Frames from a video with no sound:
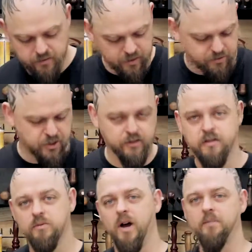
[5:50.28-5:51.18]
Thou shalt
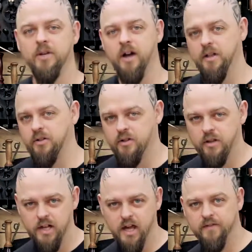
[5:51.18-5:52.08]
swipe neither to
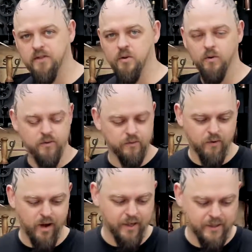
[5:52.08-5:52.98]
the left nor to the
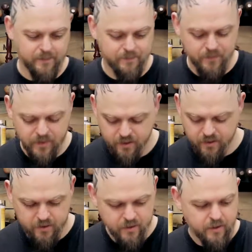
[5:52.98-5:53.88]
right.
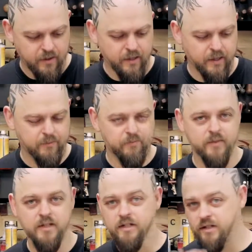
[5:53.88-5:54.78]

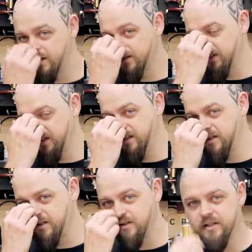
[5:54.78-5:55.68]
This
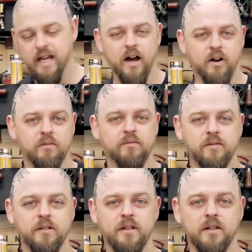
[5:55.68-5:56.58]
is now
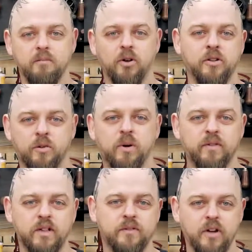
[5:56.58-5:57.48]
the modern
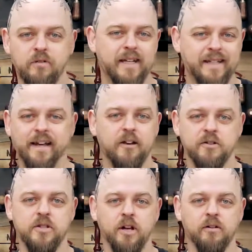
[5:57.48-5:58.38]
equivalent of don't eat yellow
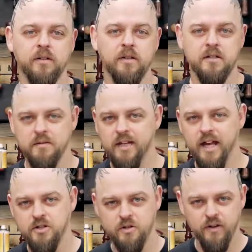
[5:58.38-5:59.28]
snow. Somebody
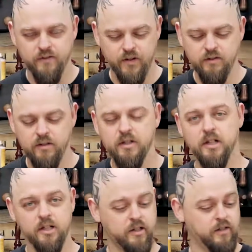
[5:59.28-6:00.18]
hands you their phone,
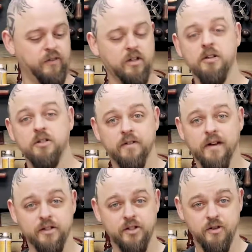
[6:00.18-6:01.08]
you look at the photo and you
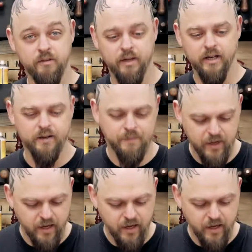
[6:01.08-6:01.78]
hand it straight back.